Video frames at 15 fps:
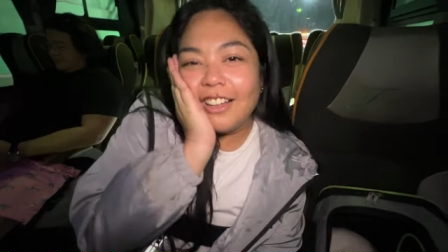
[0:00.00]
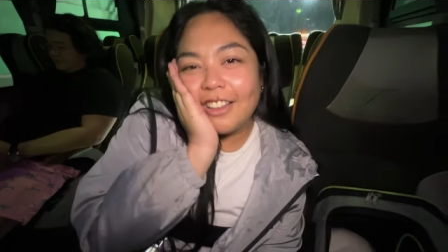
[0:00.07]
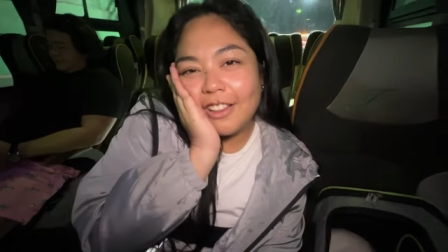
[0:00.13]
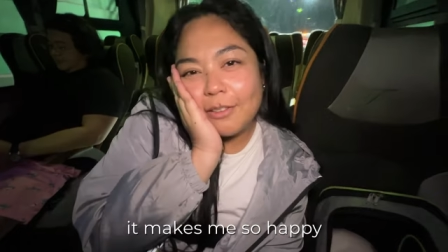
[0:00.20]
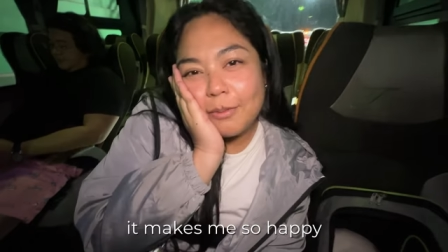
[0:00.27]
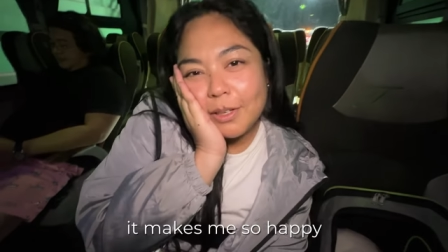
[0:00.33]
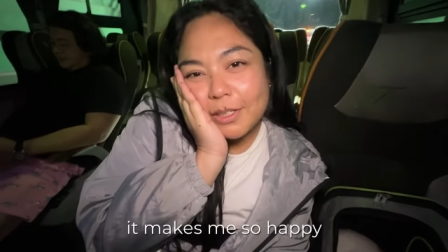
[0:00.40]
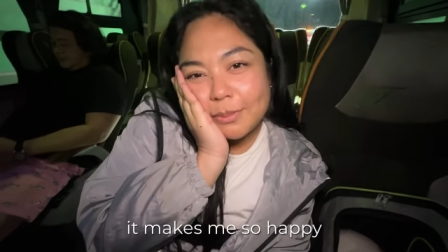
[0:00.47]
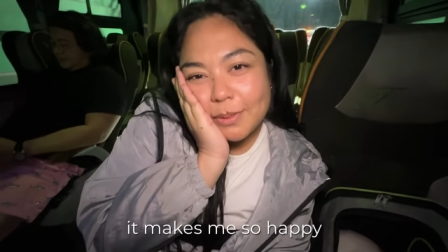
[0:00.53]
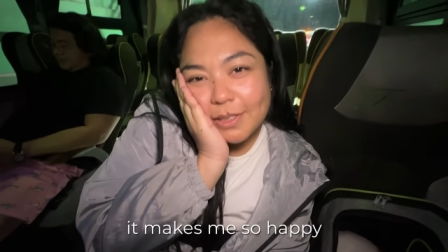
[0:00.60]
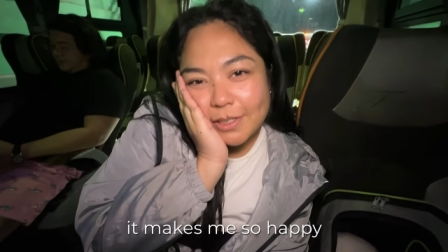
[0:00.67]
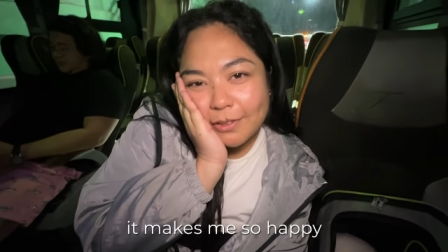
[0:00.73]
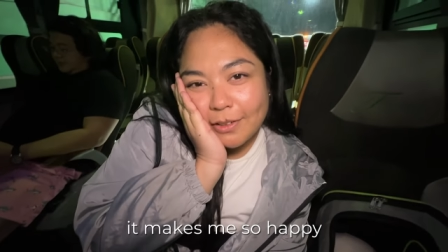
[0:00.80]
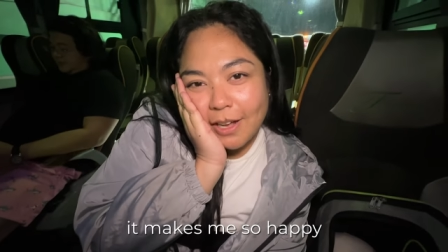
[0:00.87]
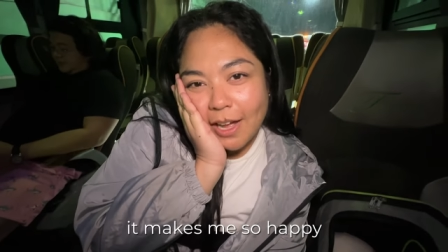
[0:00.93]
the
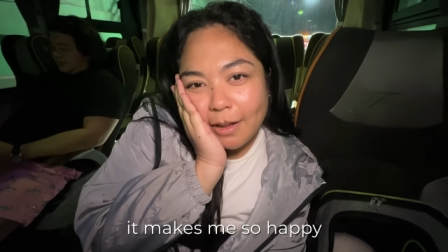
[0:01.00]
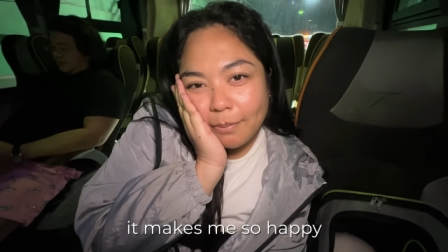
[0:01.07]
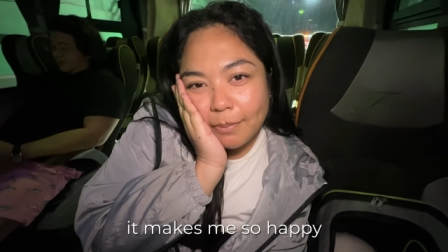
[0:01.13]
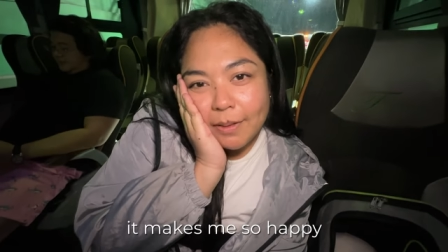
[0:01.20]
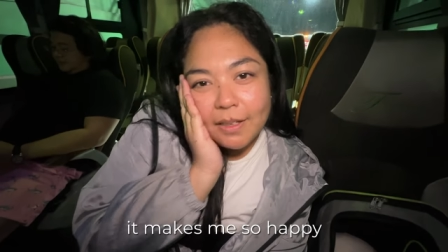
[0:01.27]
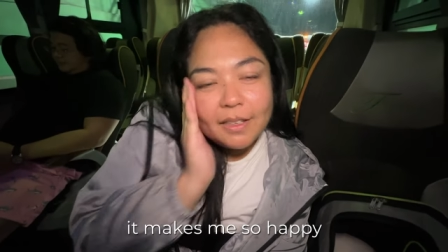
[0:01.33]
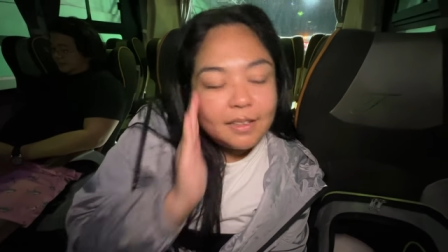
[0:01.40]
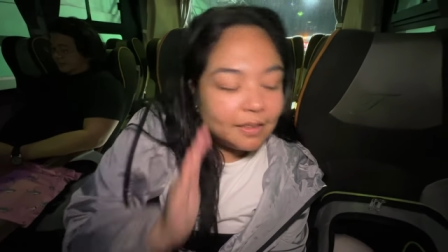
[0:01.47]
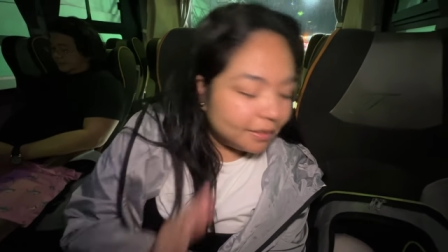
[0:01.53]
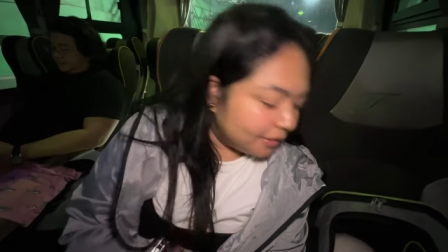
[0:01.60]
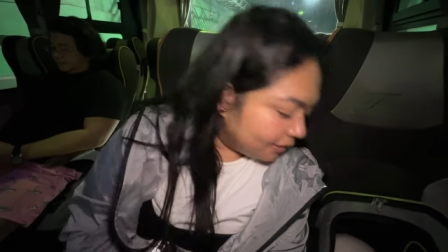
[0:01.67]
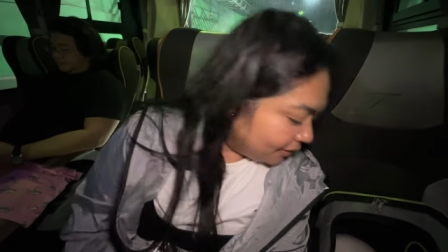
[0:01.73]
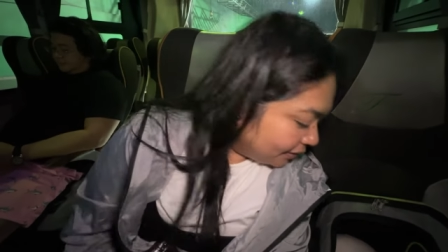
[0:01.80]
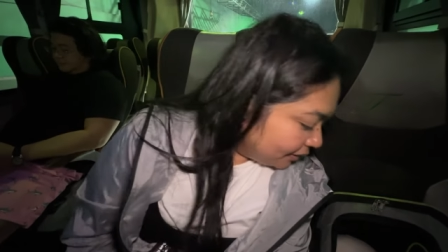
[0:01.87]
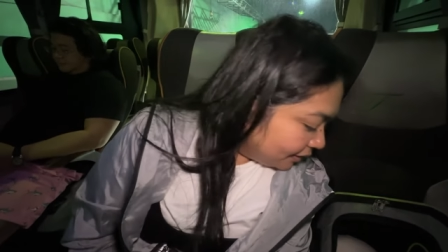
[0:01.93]
stars come to
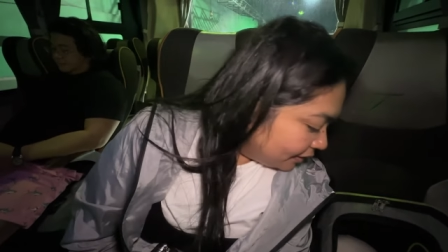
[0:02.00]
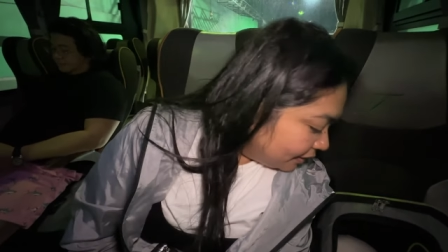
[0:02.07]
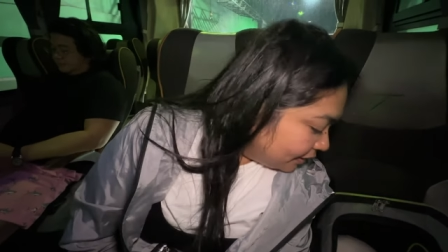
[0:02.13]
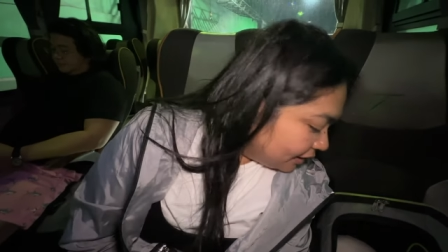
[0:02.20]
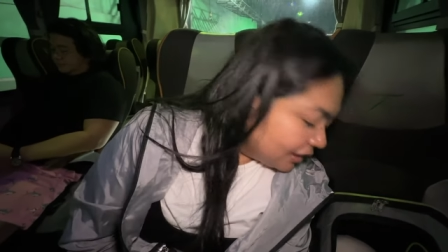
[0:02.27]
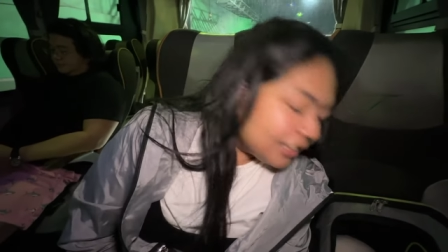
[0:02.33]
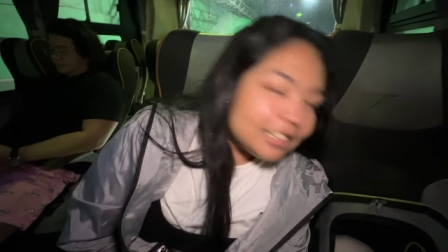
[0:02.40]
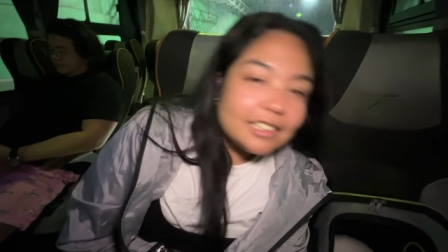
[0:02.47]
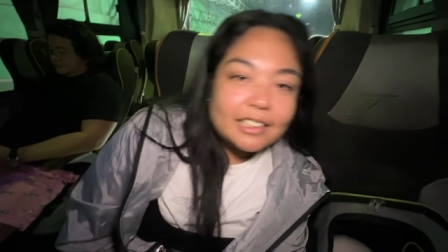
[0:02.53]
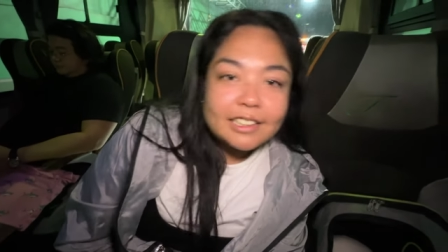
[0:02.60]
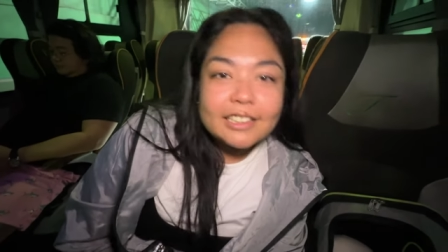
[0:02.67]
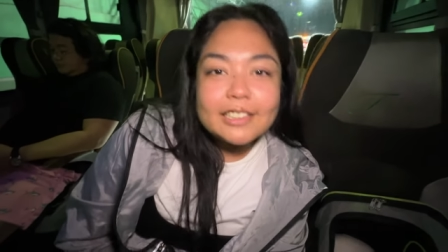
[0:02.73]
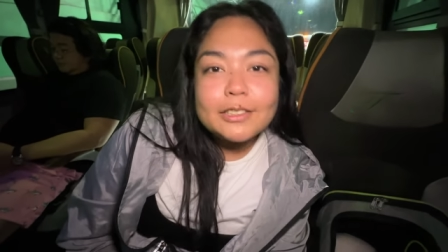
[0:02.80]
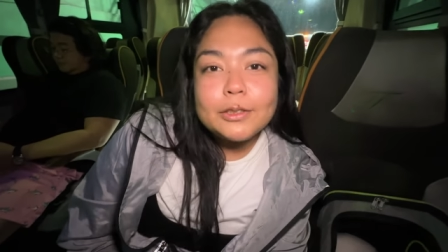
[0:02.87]
shine when it's dark?